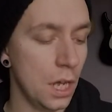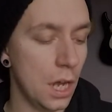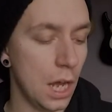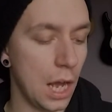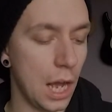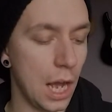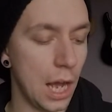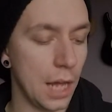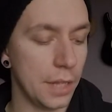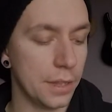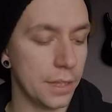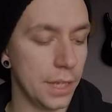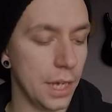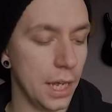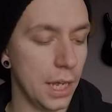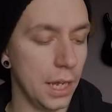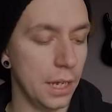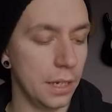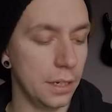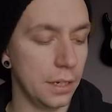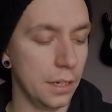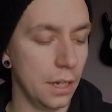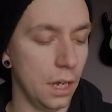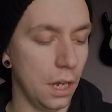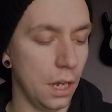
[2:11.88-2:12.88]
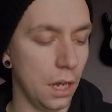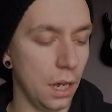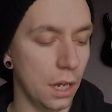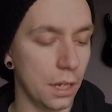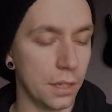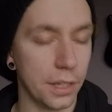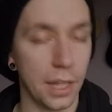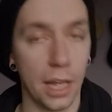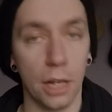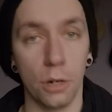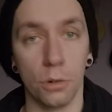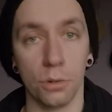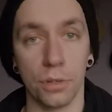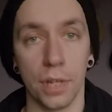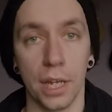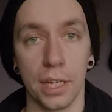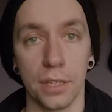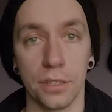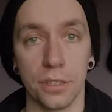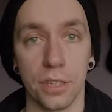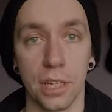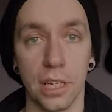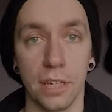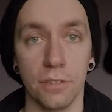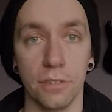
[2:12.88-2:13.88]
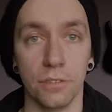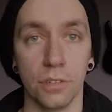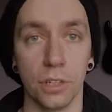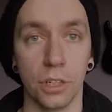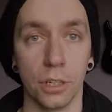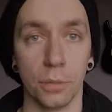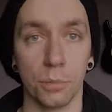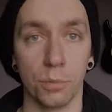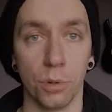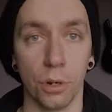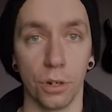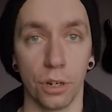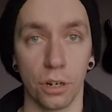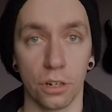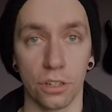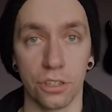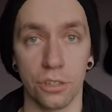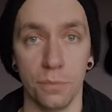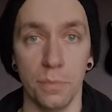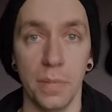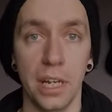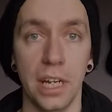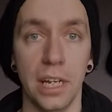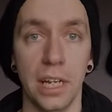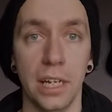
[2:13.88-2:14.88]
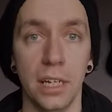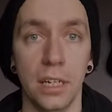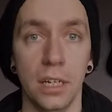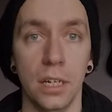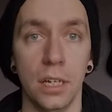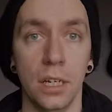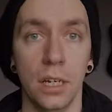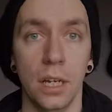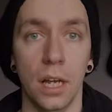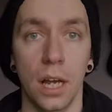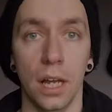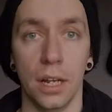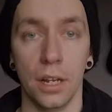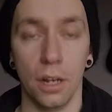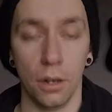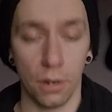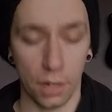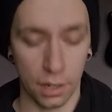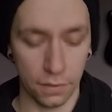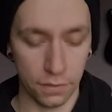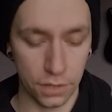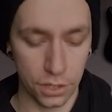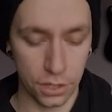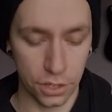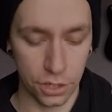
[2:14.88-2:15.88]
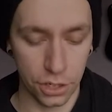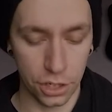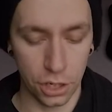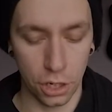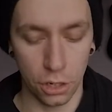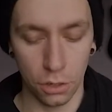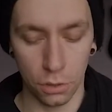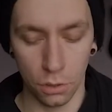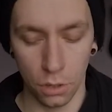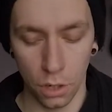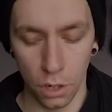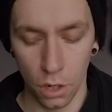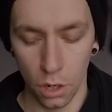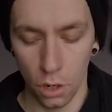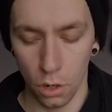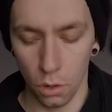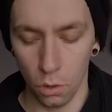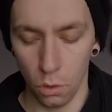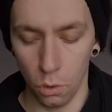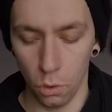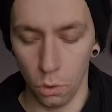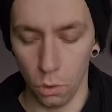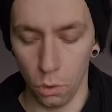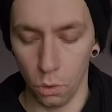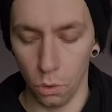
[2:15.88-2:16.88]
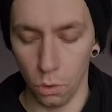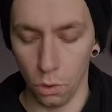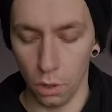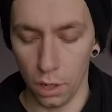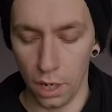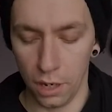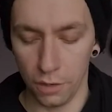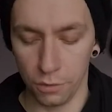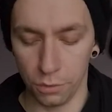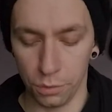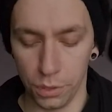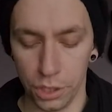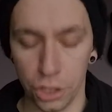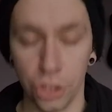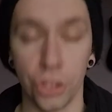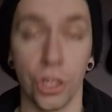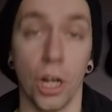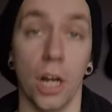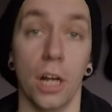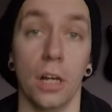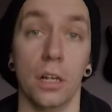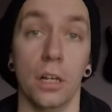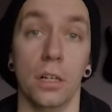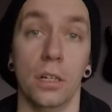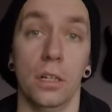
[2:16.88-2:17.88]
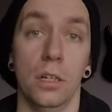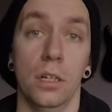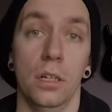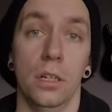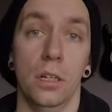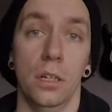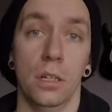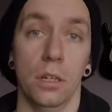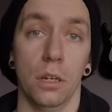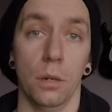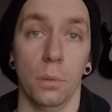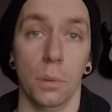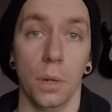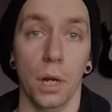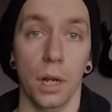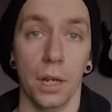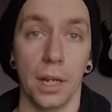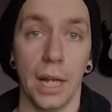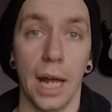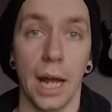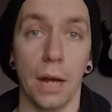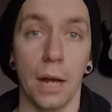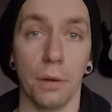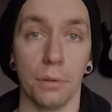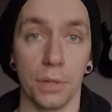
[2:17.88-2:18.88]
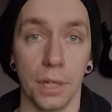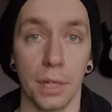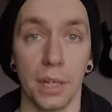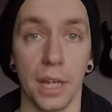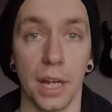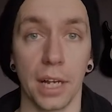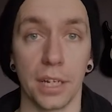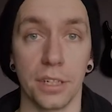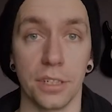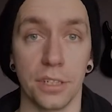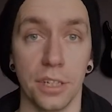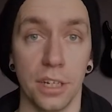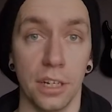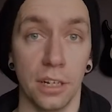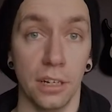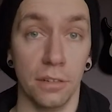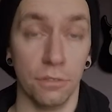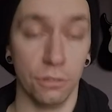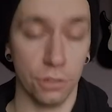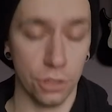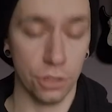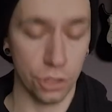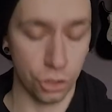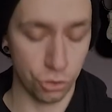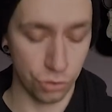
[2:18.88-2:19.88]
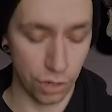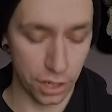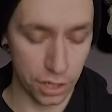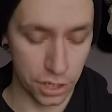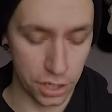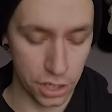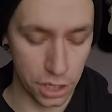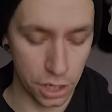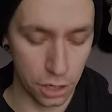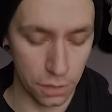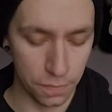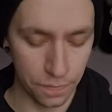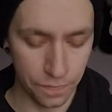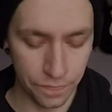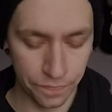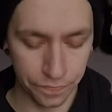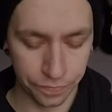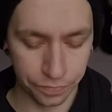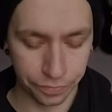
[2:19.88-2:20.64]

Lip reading: And then they'll then deliver the product to me, and I'll give it to you. Or if we're shut, like we are now, then they can deliver it straight to you.